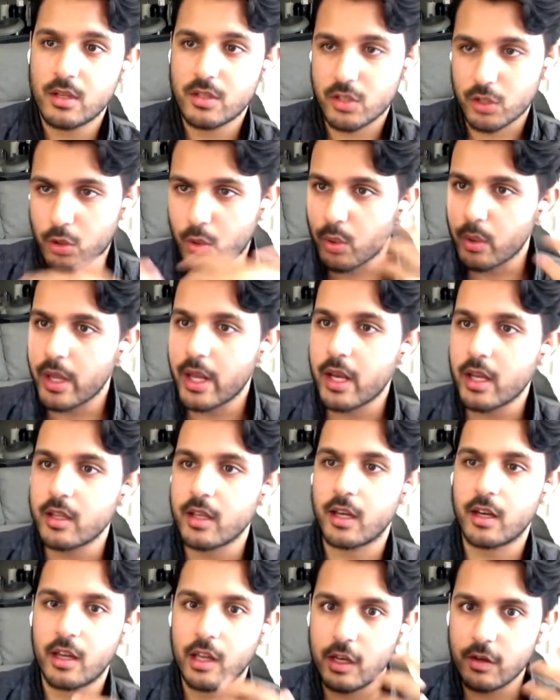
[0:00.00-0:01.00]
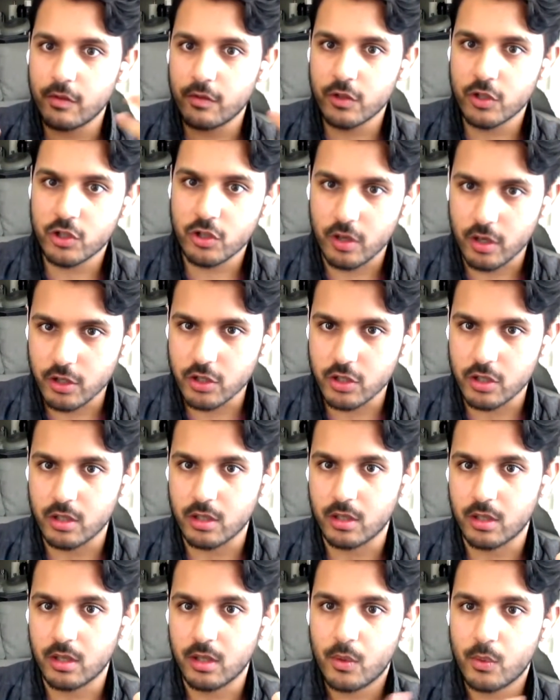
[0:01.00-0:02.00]
So creating that
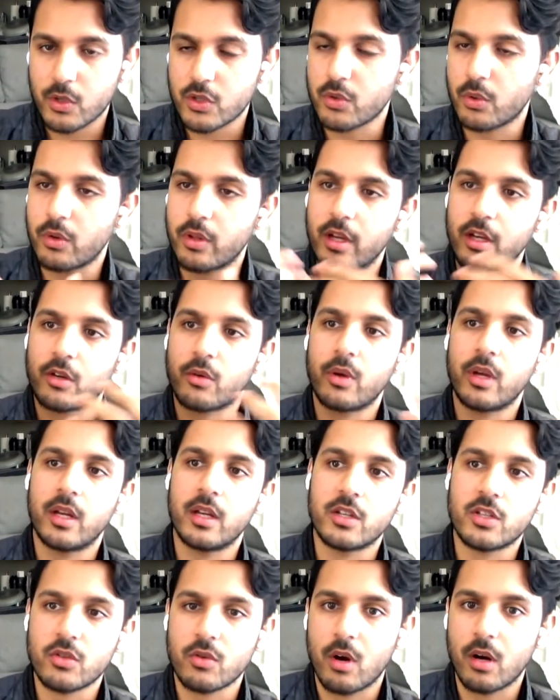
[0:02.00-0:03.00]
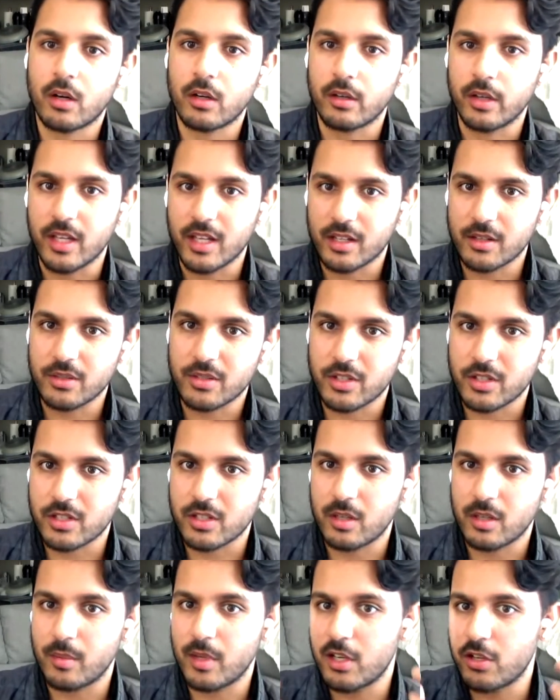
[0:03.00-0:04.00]
infrastructure, which will then create a stronger
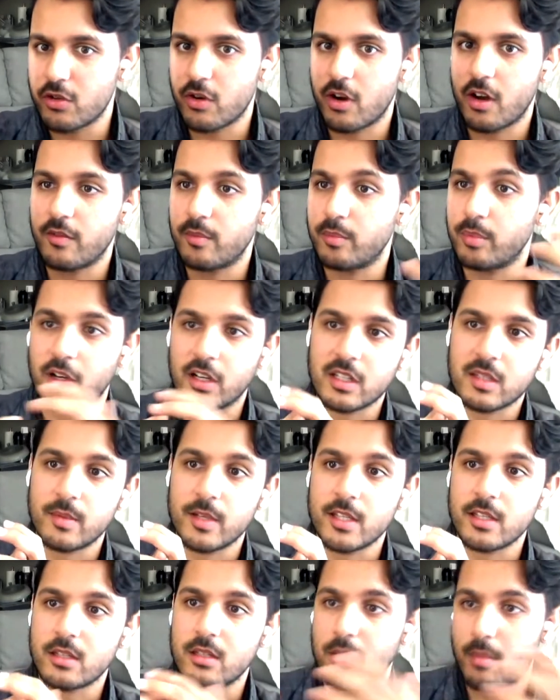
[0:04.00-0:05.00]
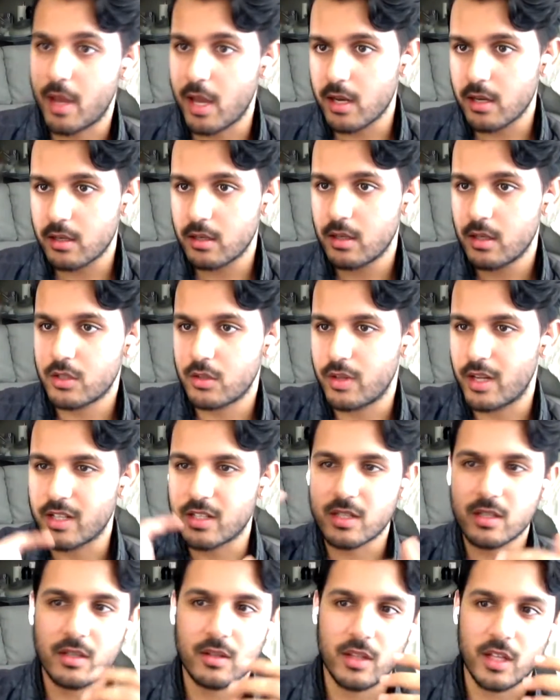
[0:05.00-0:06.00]
ecosystem and drive block space demand. So
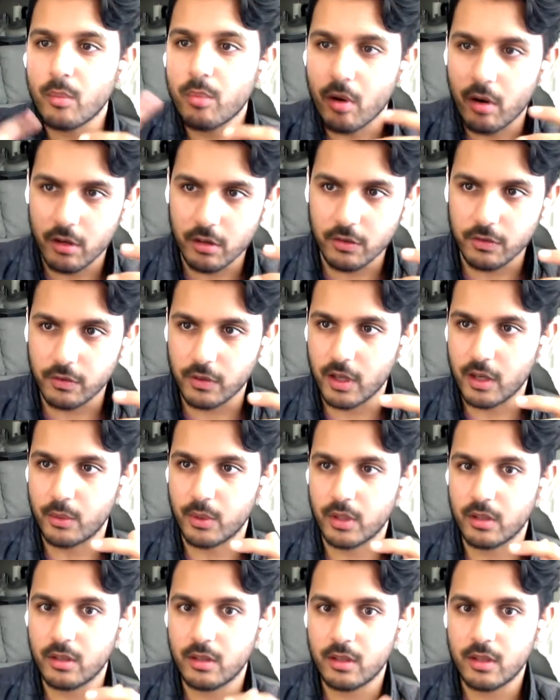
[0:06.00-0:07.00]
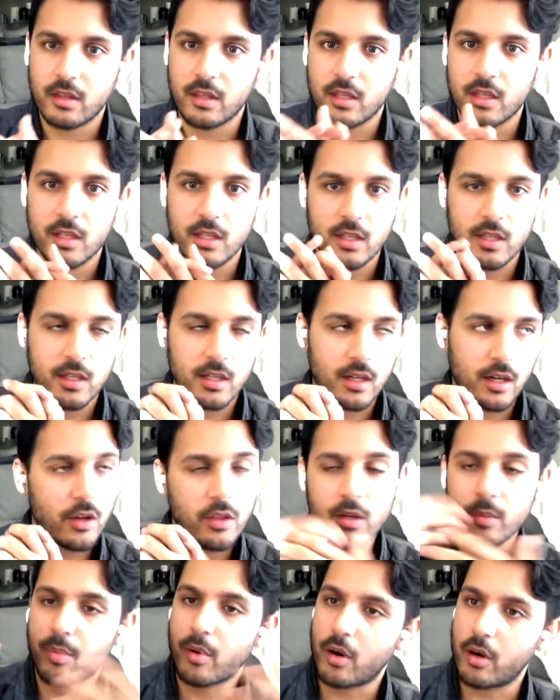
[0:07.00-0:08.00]
that's one part of the flywheel. The
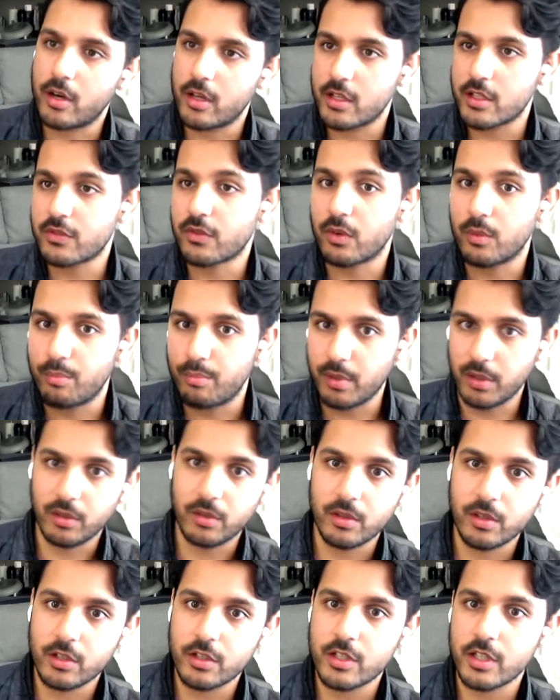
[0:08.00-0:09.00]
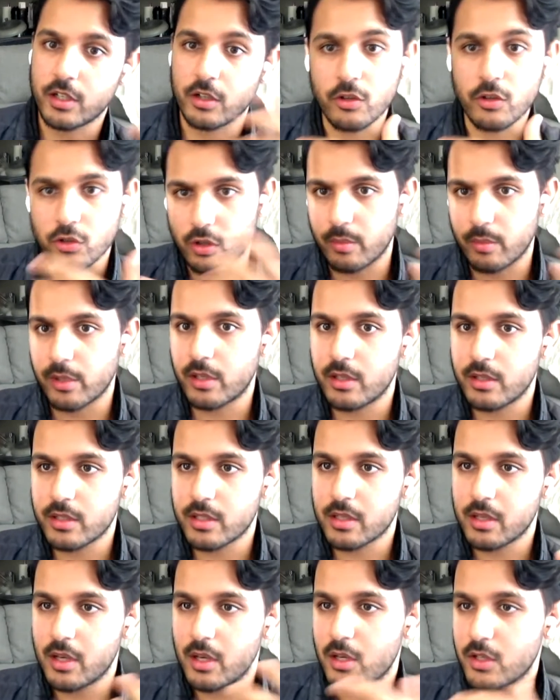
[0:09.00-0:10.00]
other part is for builders and
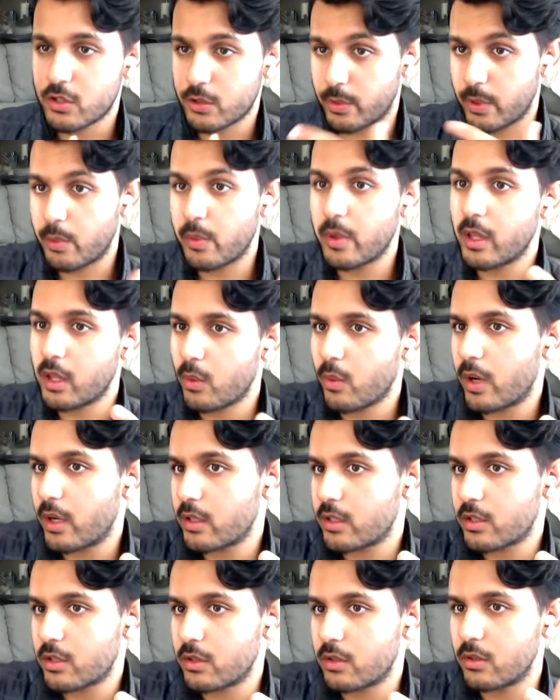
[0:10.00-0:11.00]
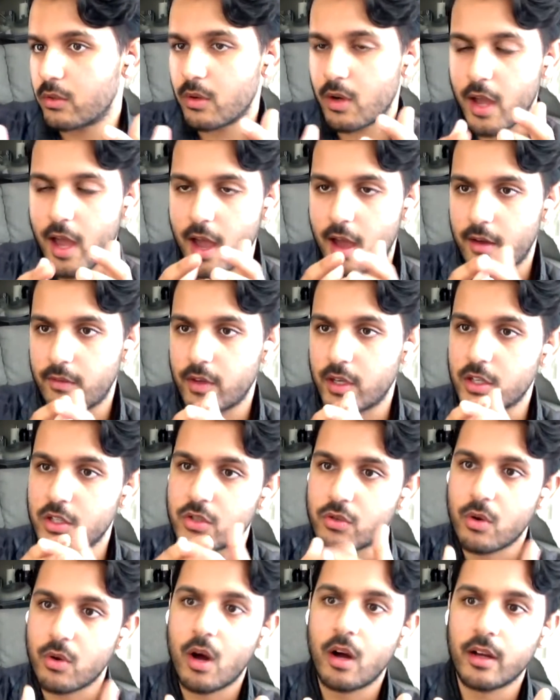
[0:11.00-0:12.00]
contributors. So we really want to have a
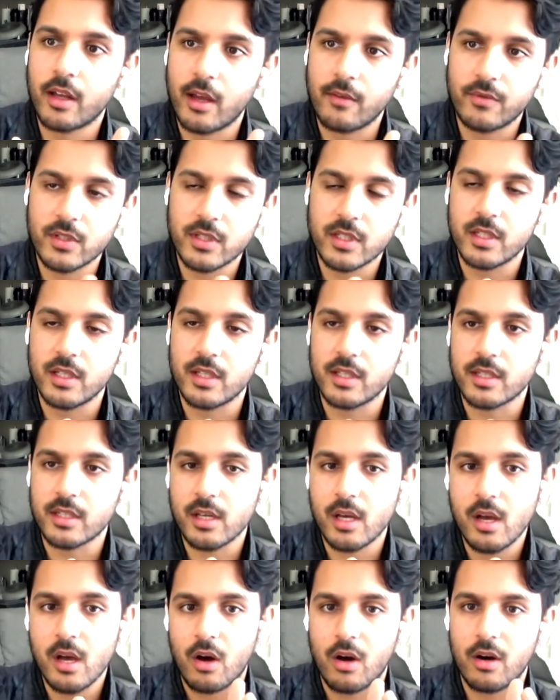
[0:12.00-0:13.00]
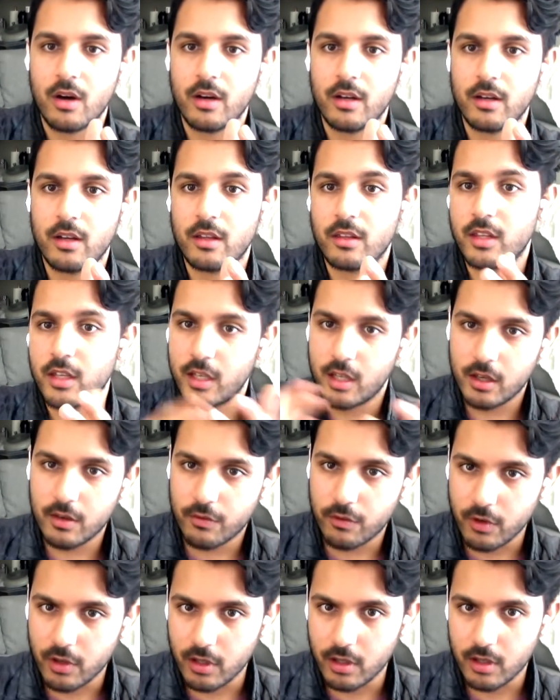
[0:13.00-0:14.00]
strong emphasis on the
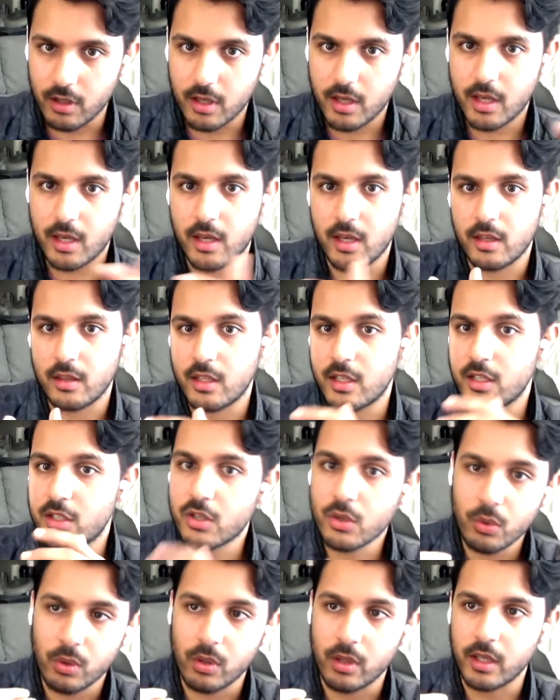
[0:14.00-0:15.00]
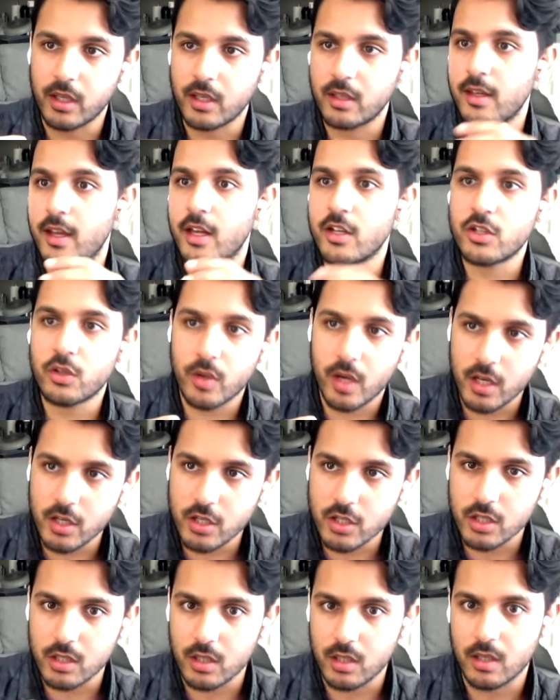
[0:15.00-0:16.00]
infra and the tooling and the
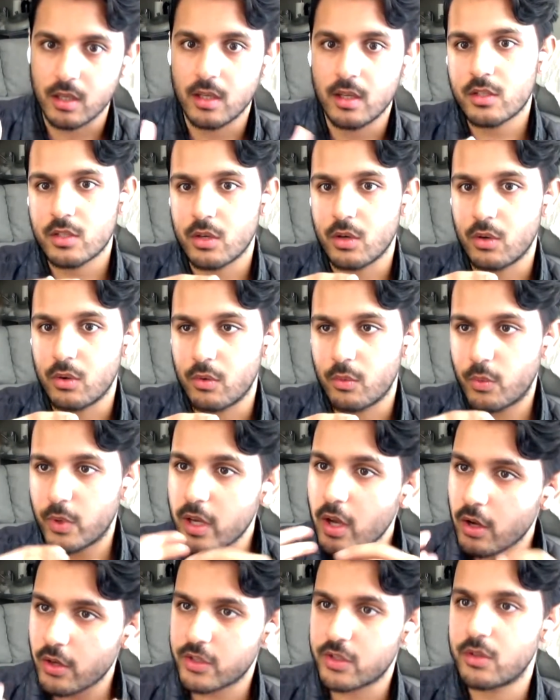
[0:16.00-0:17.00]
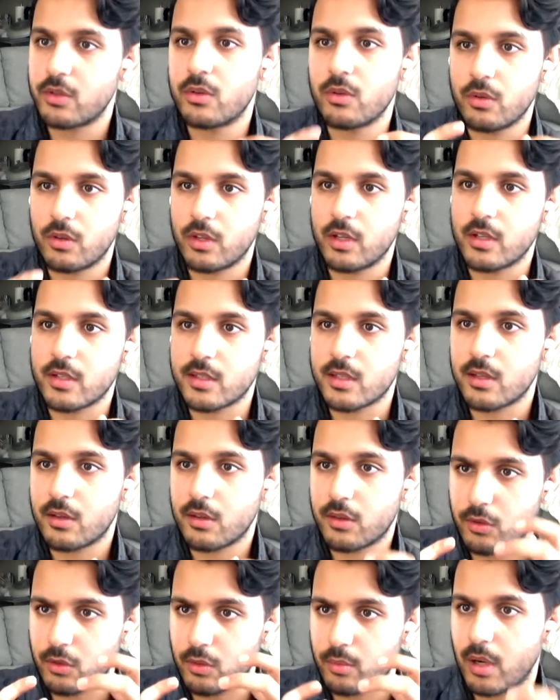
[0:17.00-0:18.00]
education. So we also do this
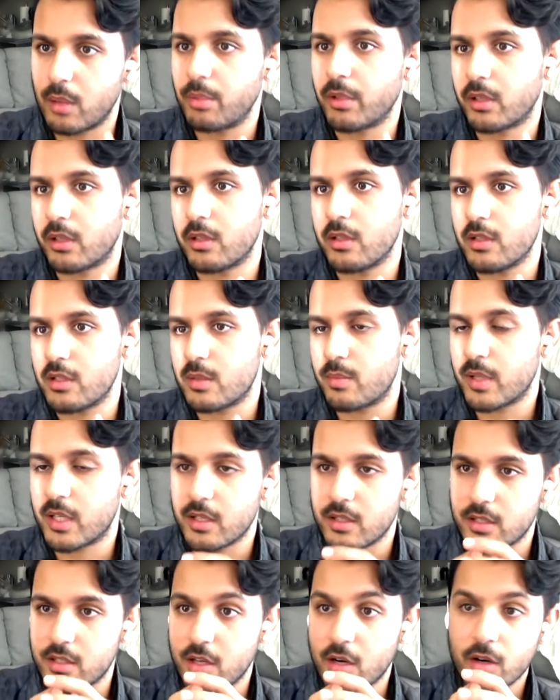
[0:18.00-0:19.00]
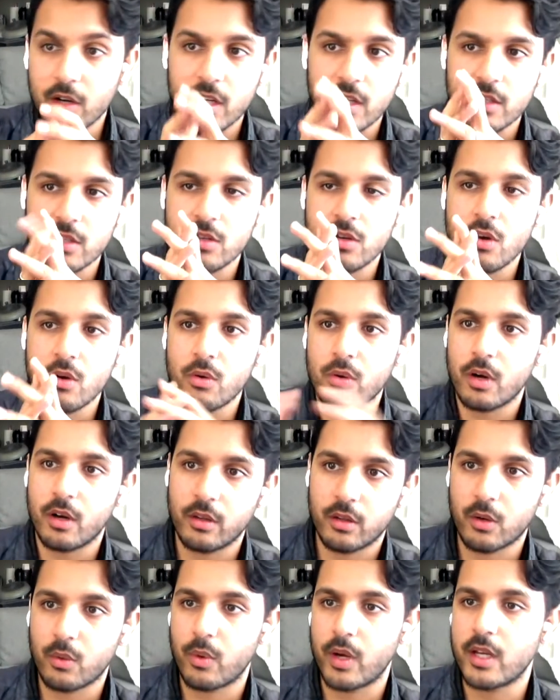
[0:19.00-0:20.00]
through public goods because there is no
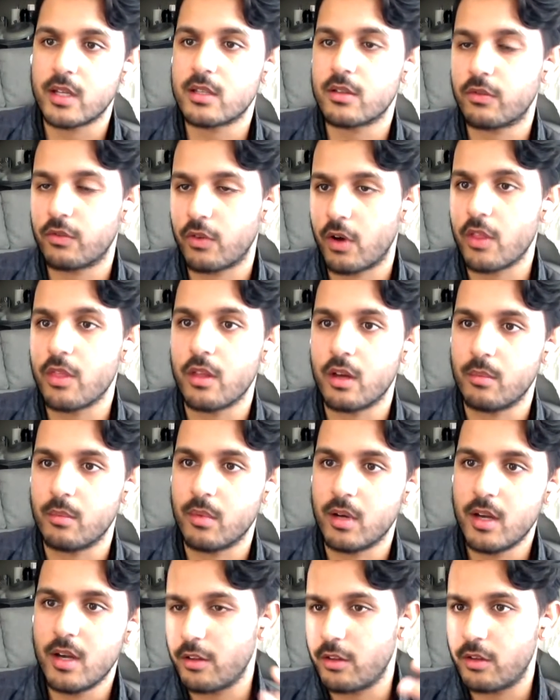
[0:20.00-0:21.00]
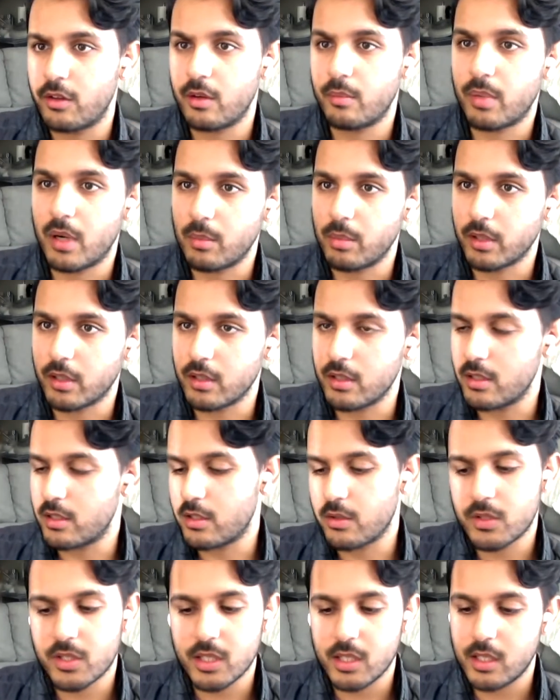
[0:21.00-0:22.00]
other way to fund them other than public
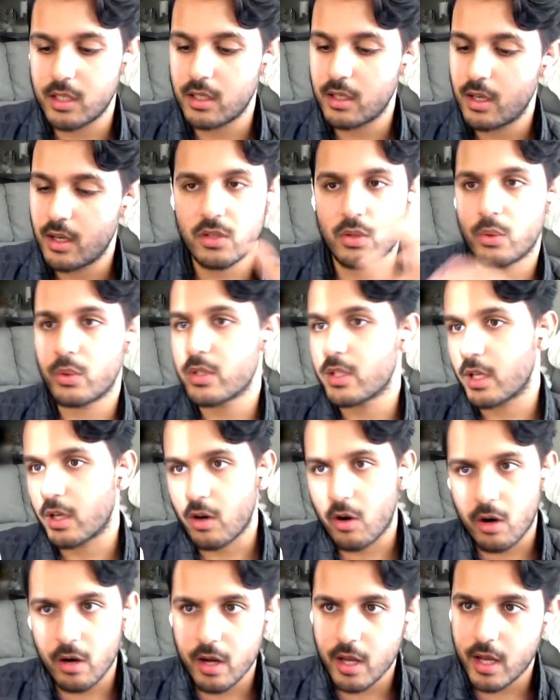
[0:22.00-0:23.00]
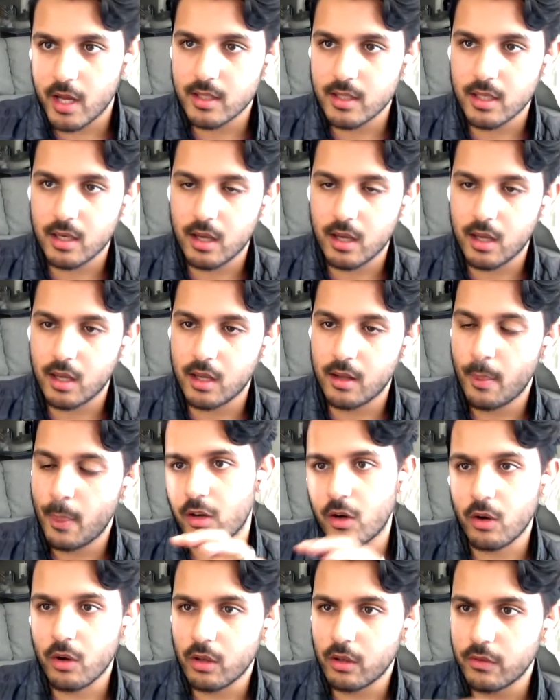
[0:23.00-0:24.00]
goods. You see tools like Hardhat today,
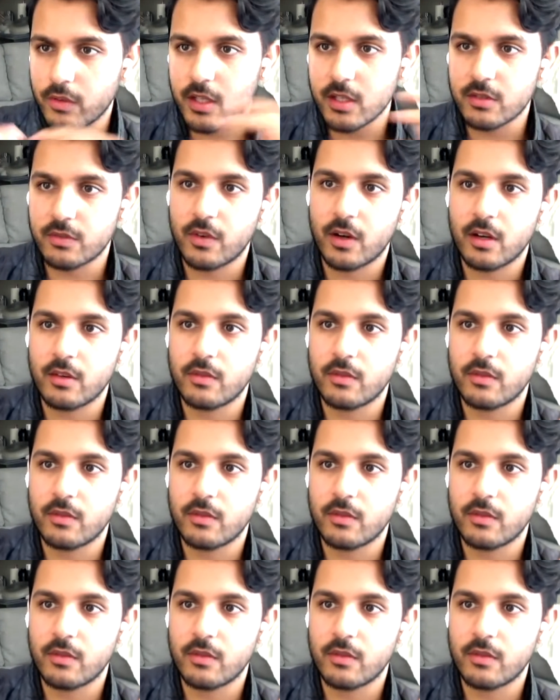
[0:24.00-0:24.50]
like all of these